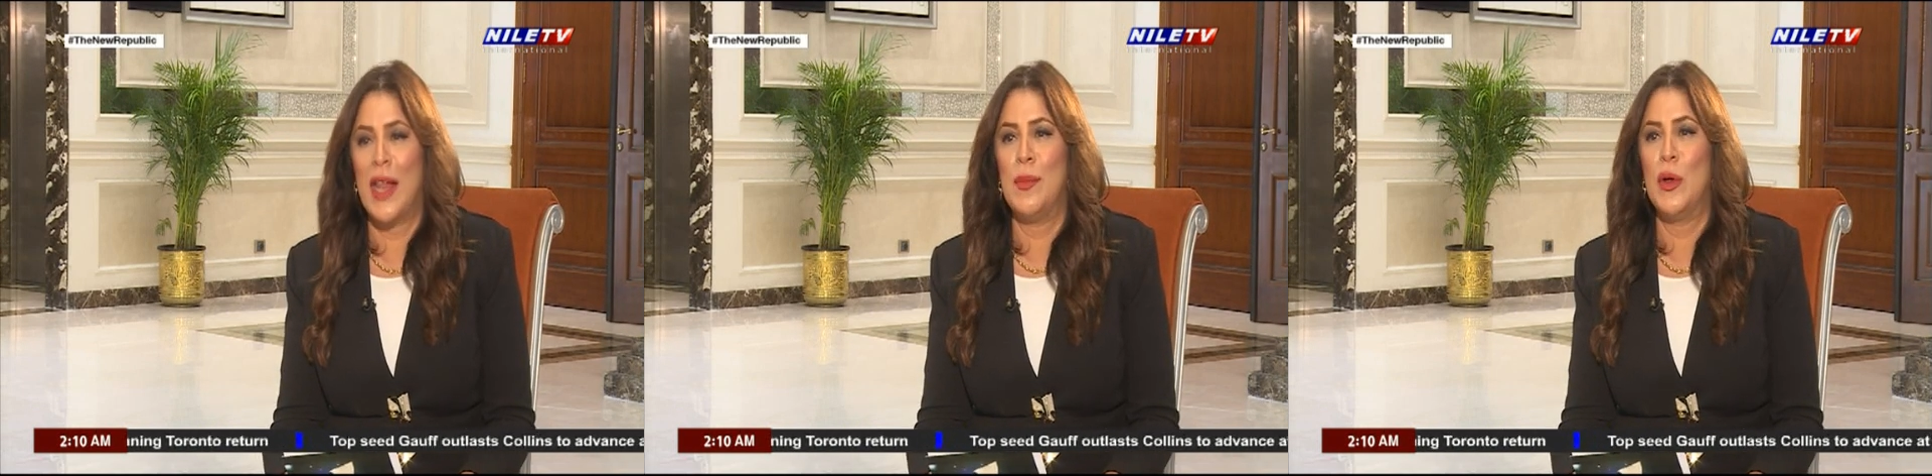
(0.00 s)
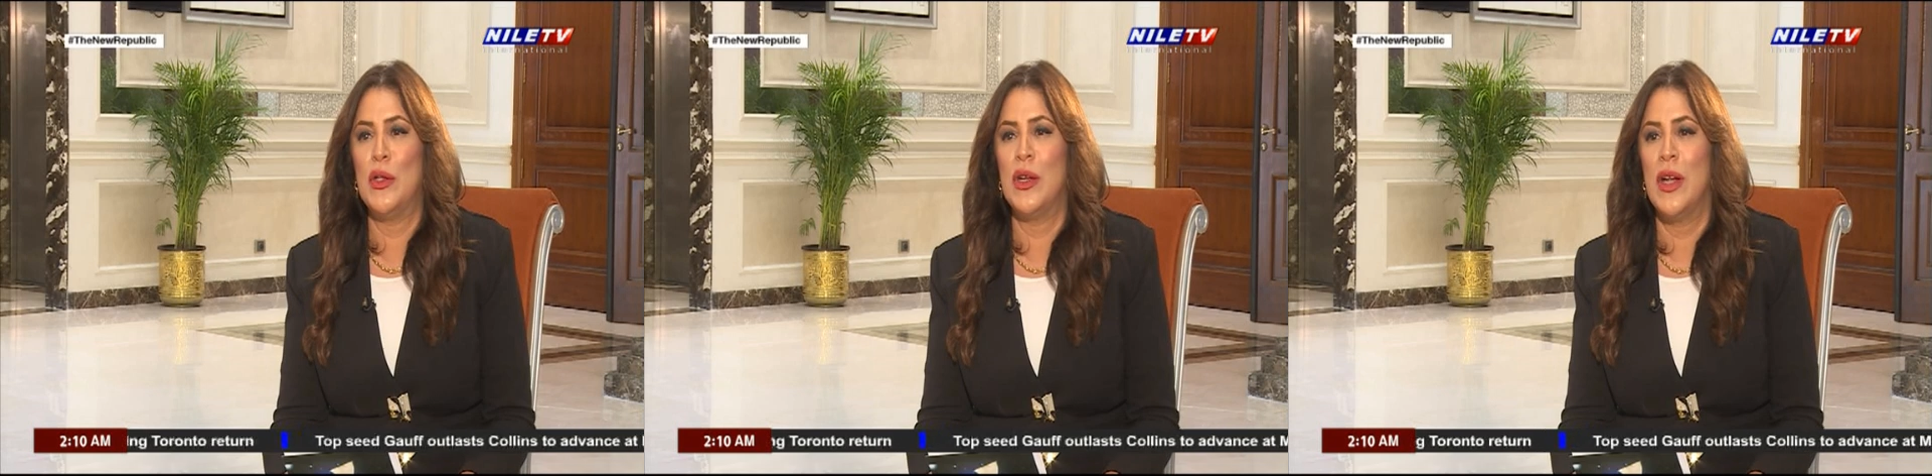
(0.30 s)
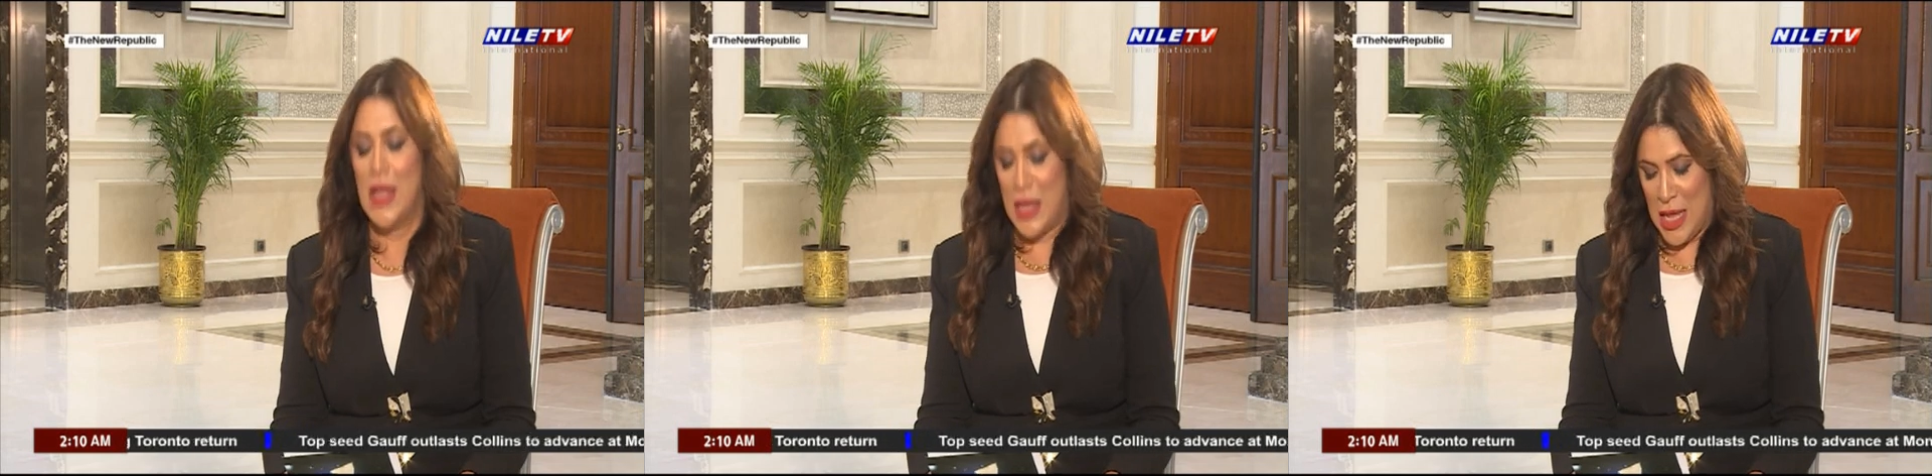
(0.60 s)
and modern
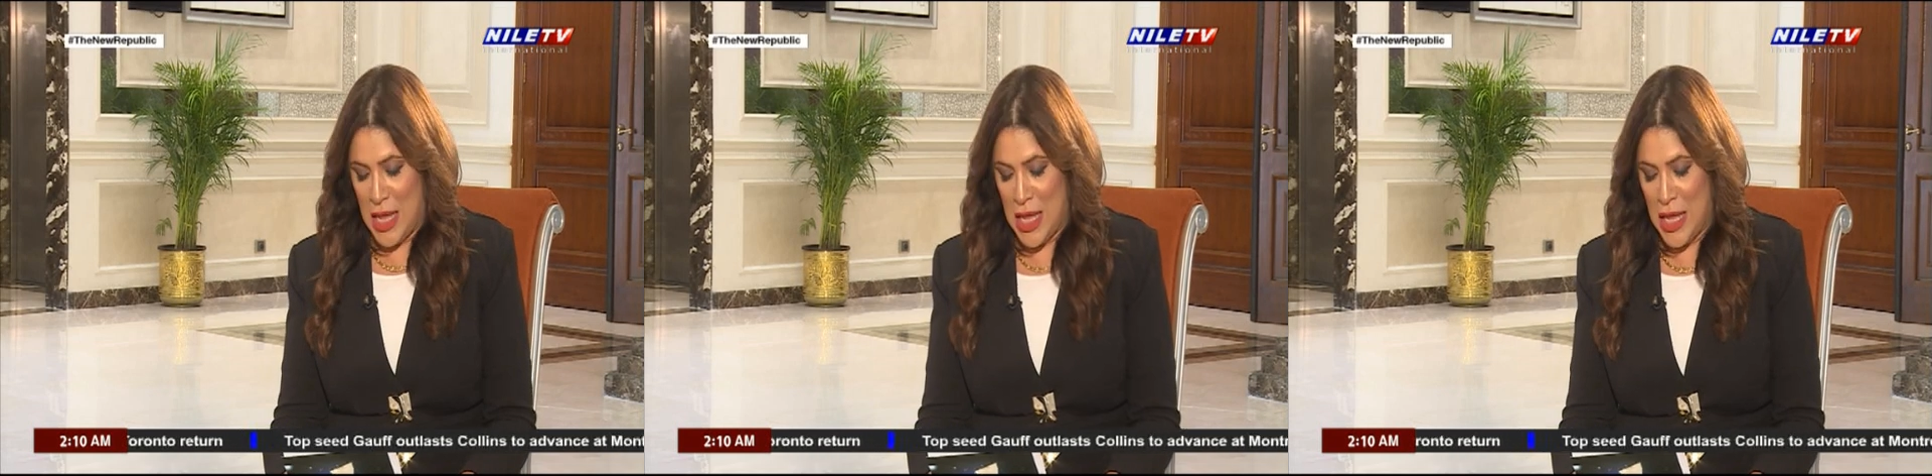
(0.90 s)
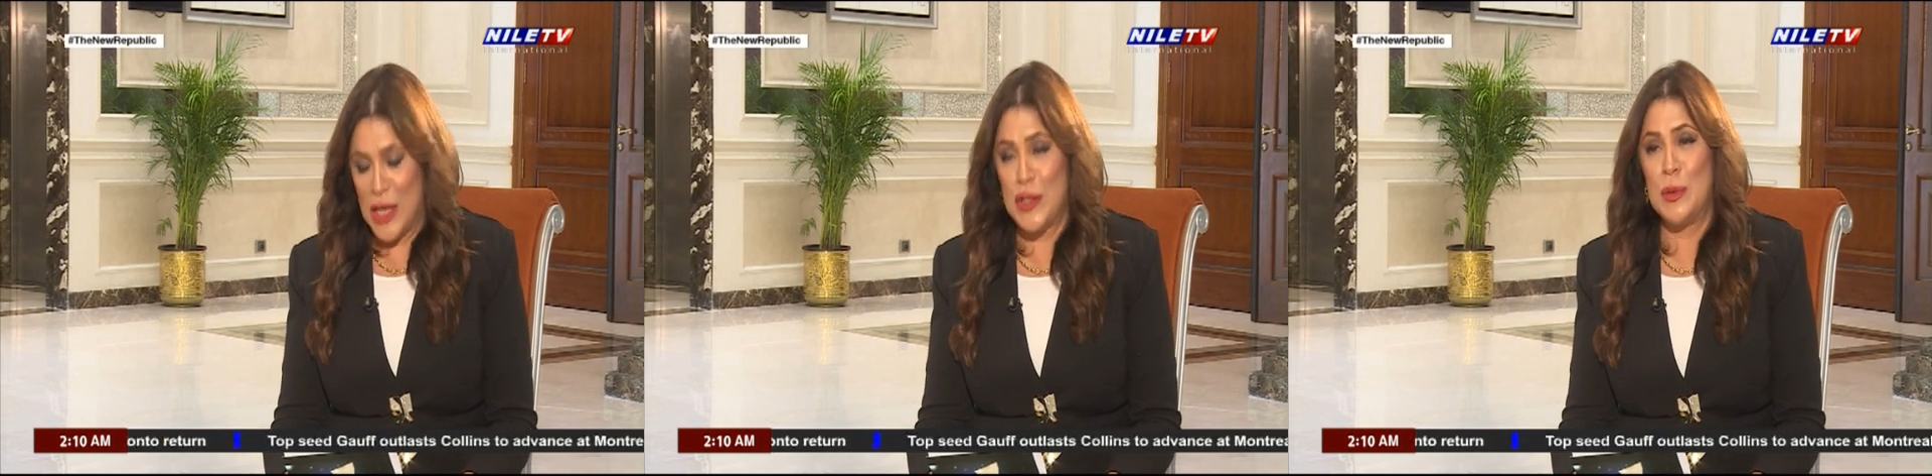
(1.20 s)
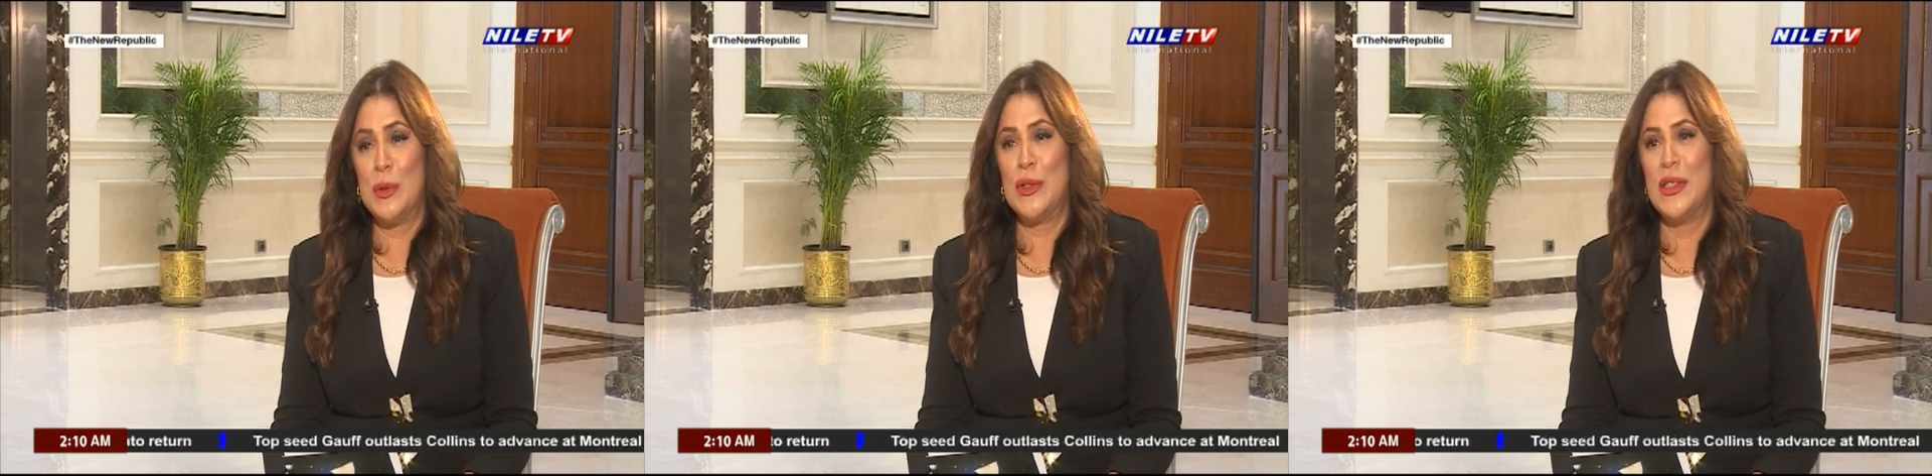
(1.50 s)
Egyptian?